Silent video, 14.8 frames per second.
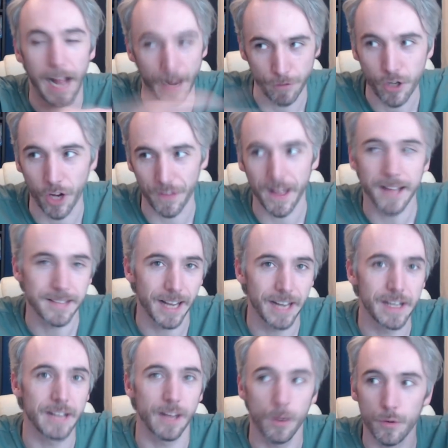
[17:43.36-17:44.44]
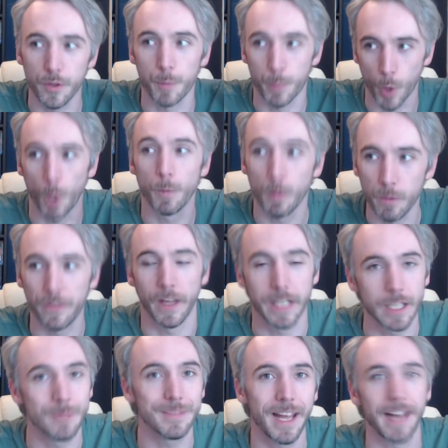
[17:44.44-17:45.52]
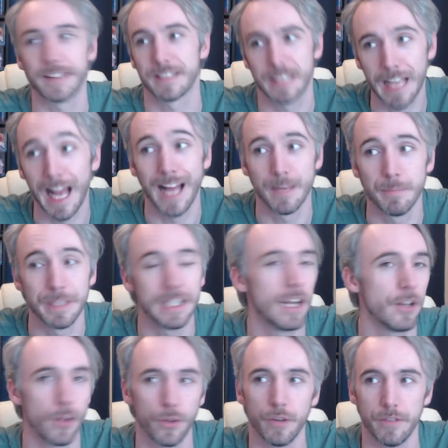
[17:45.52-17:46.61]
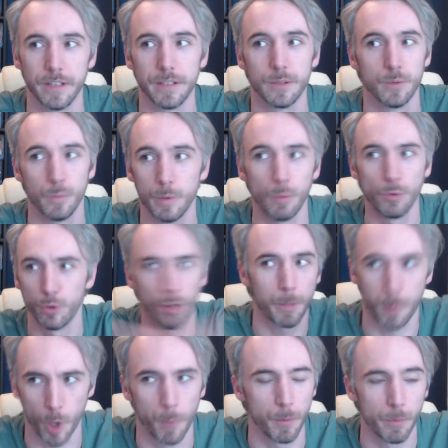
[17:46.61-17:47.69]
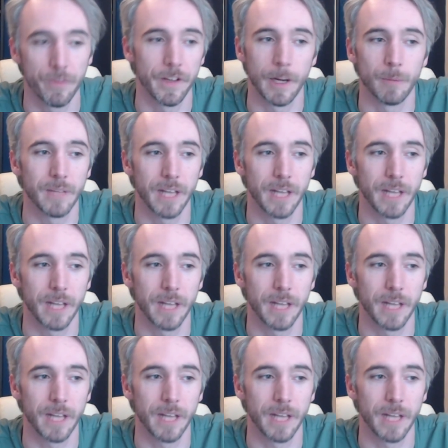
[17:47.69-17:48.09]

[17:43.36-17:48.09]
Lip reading: cut that tirade out. The problem with item decks can be another video. We will do a problem with item decks